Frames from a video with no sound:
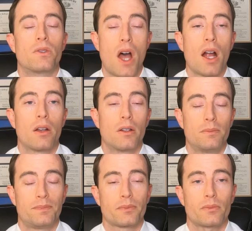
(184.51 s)
DACA
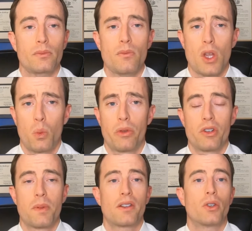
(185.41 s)
with
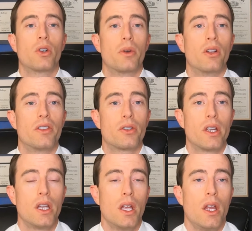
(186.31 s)
respect to criminal history,